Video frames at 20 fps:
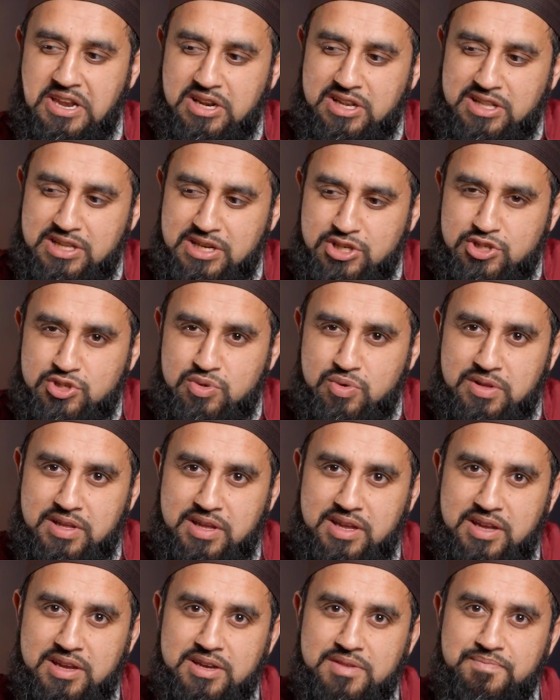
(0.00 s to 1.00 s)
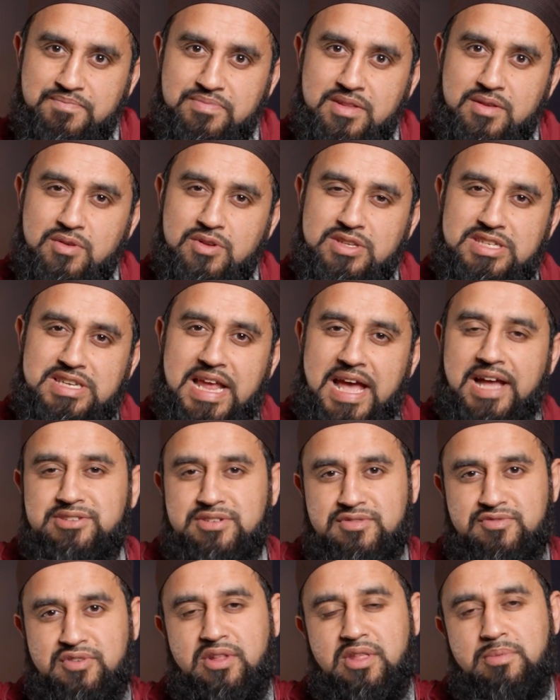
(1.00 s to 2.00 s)
it literally stands
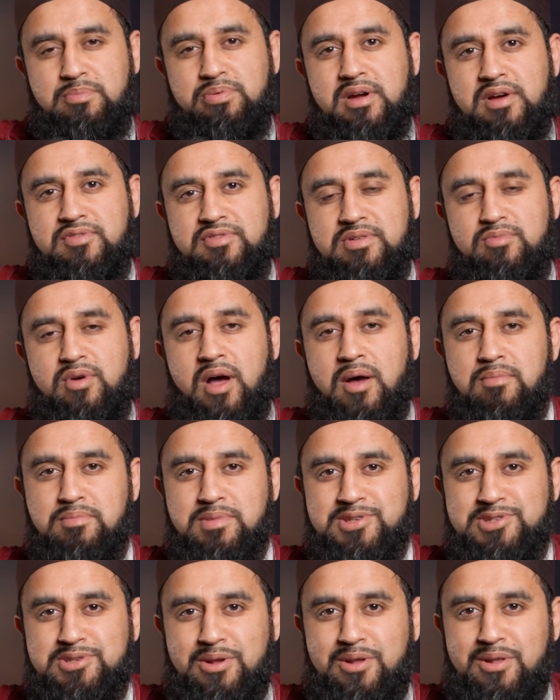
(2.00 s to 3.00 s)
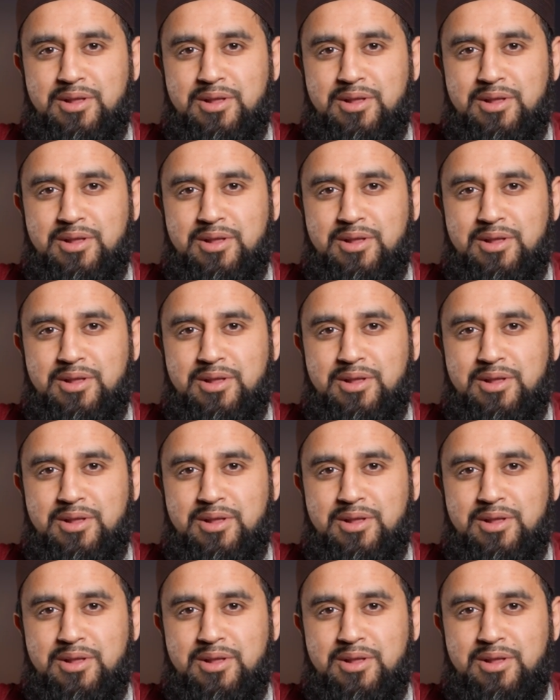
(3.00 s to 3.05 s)
in front of the Prophet Muhammad